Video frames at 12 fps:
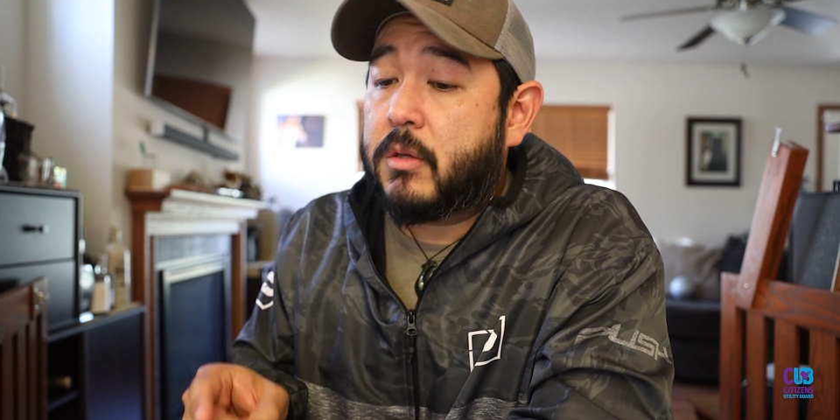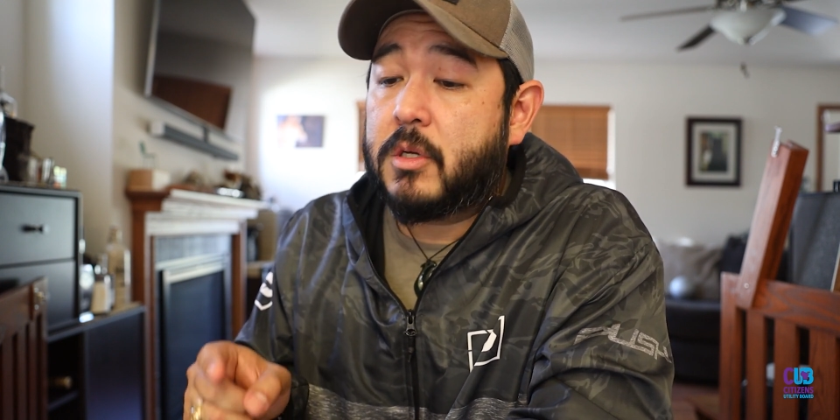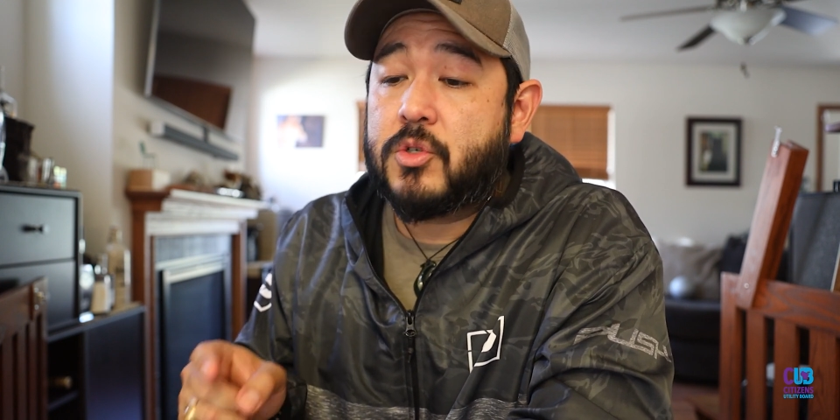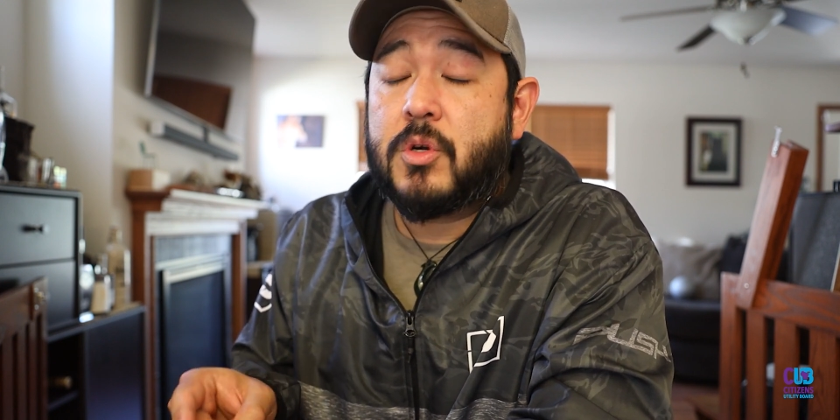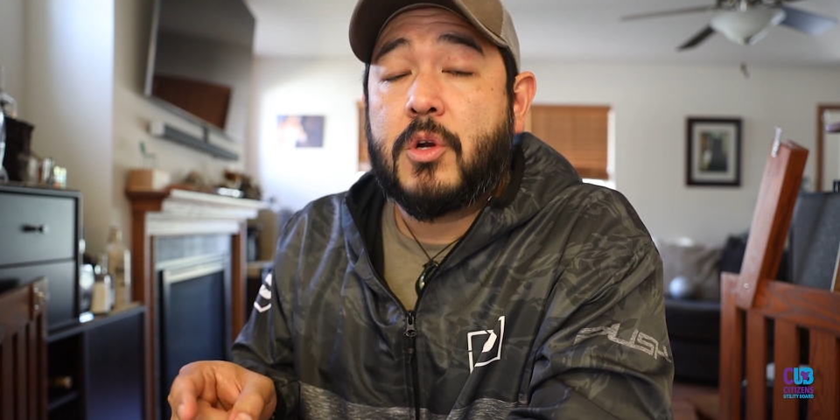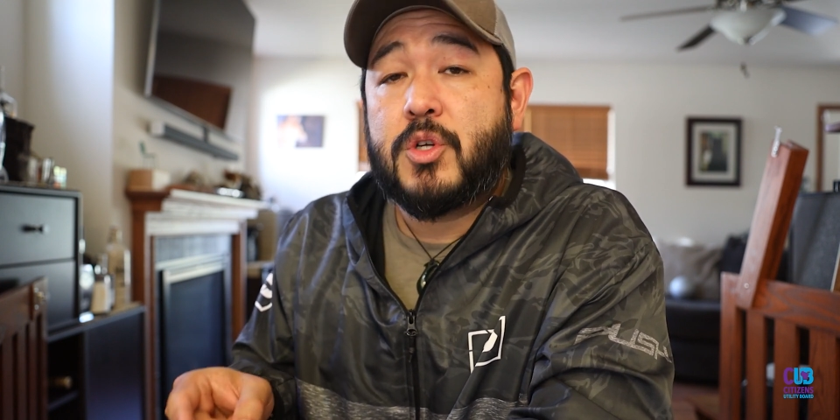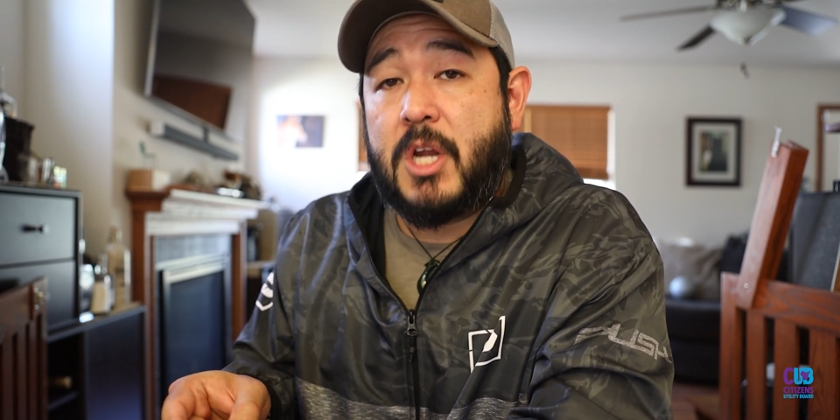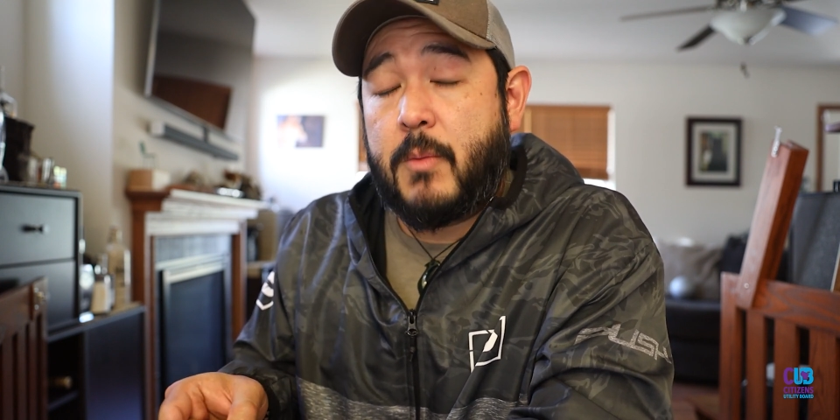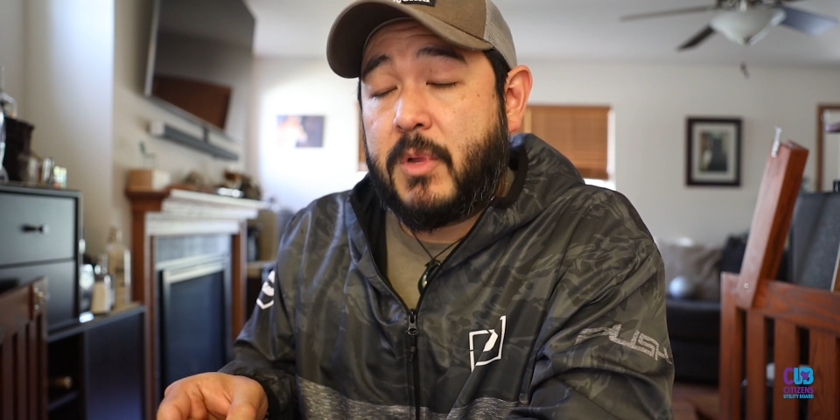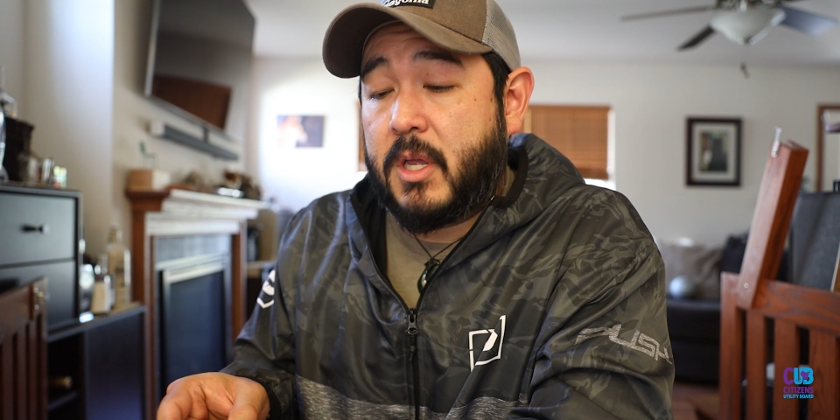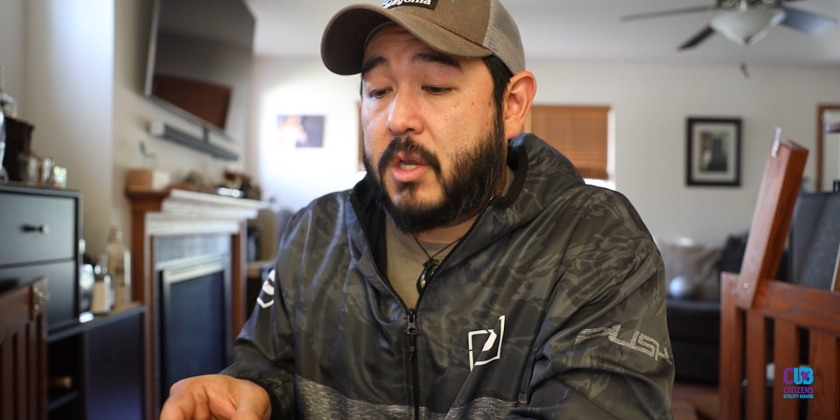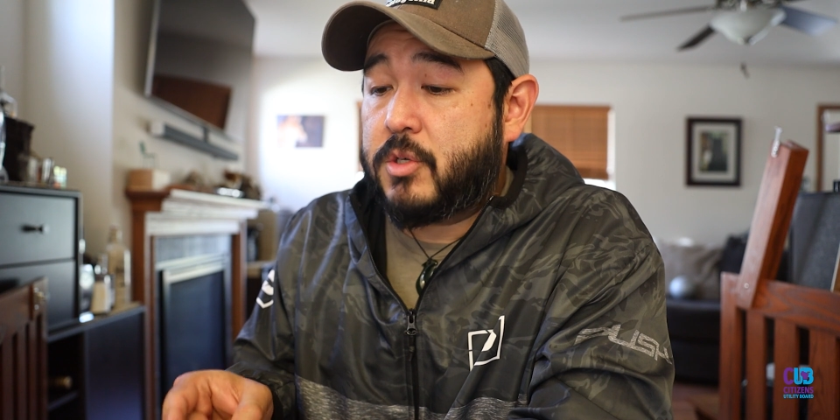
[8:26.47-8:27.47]
construction
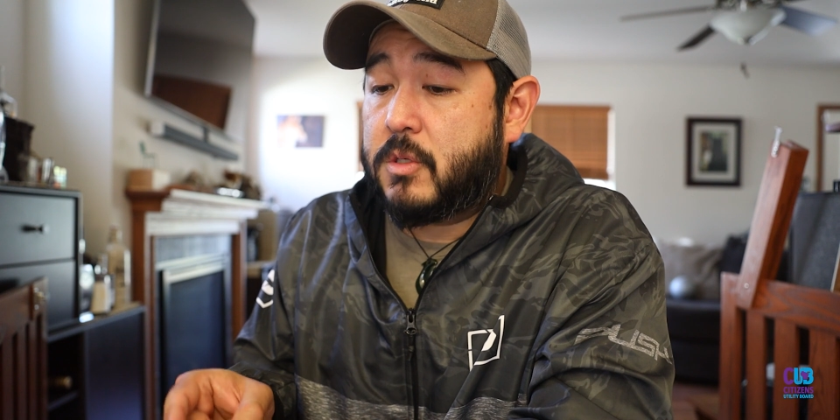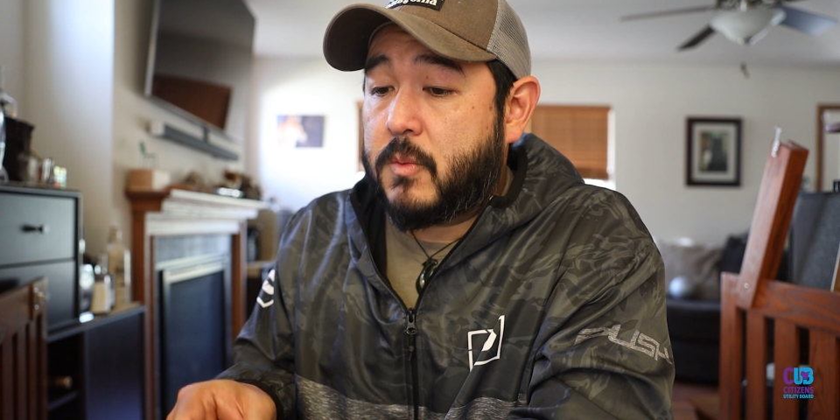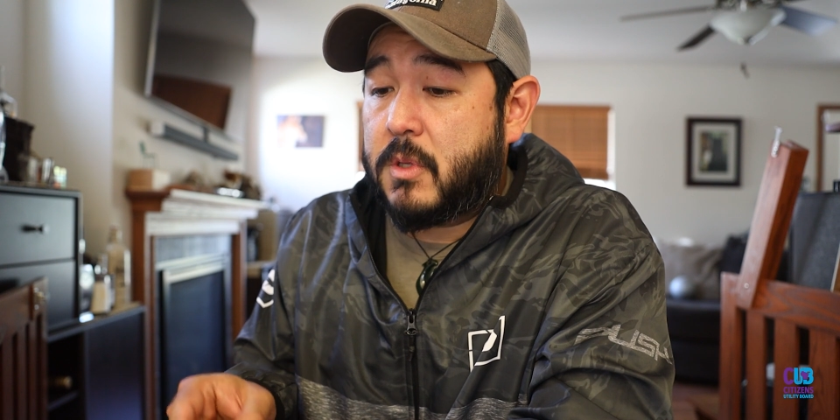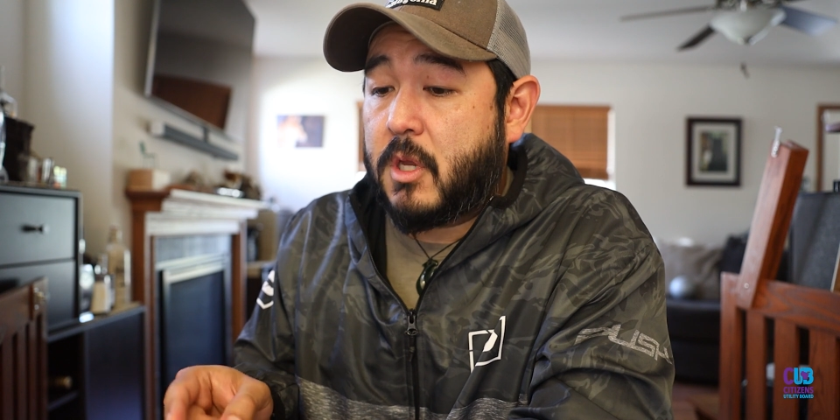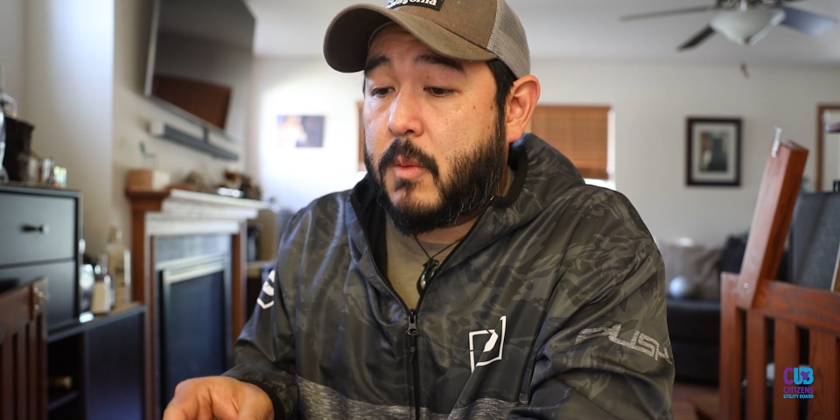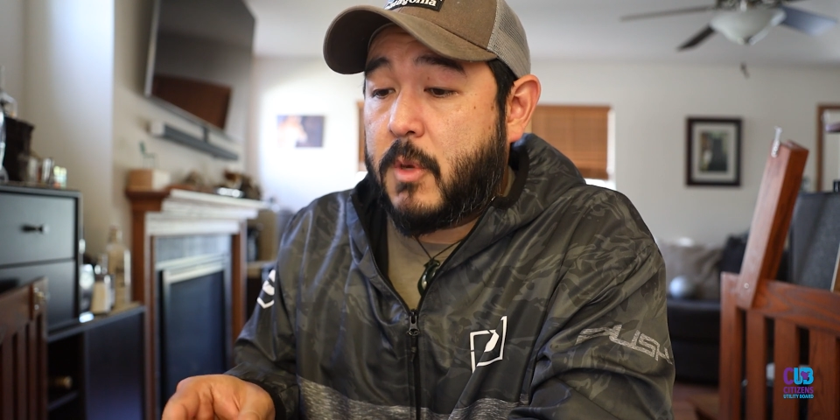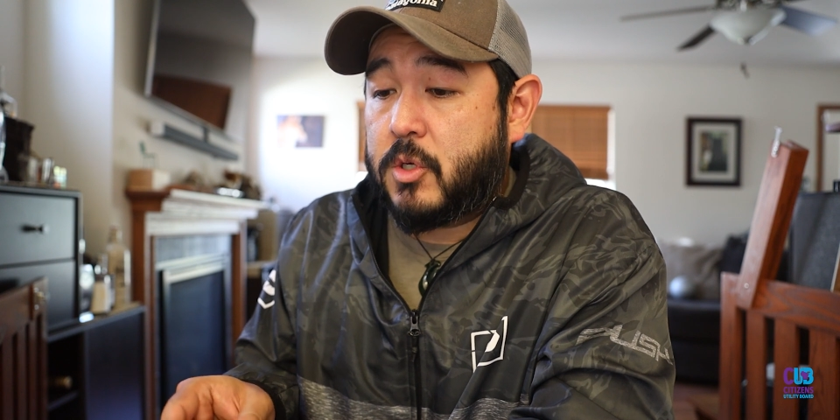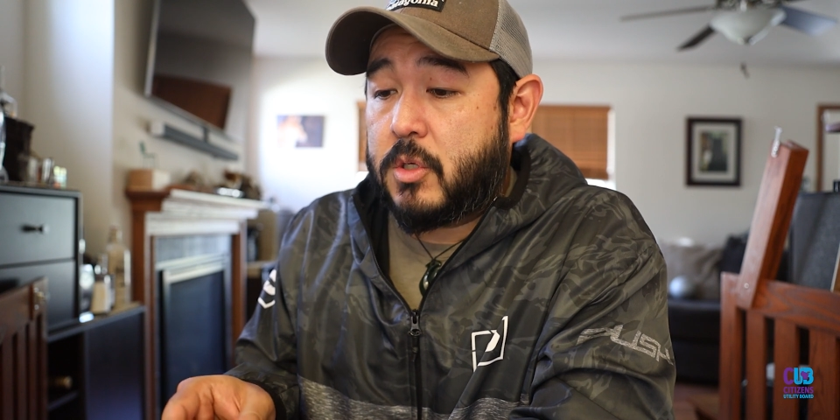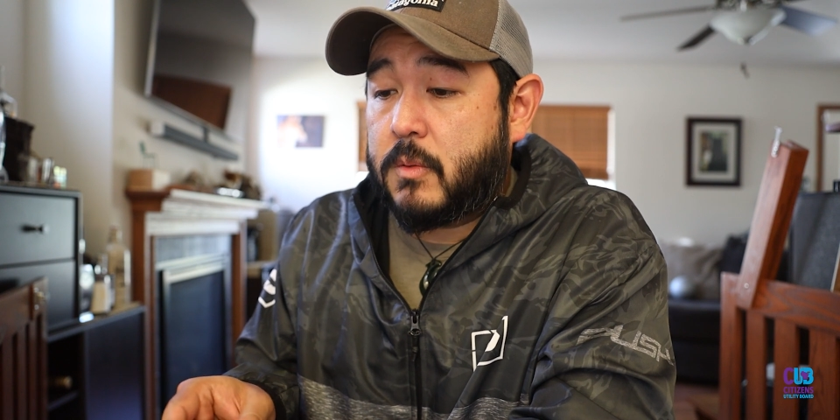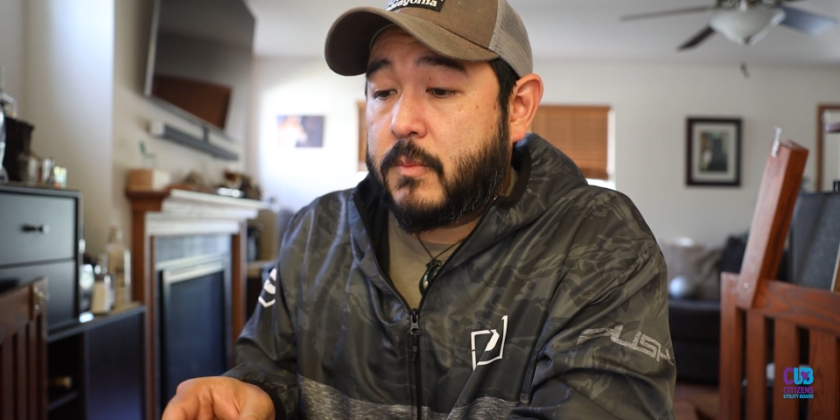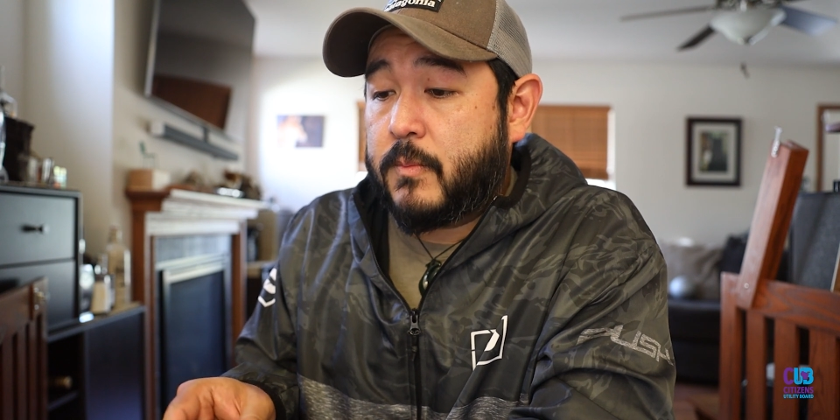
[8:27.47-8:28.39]
applications with the Commission.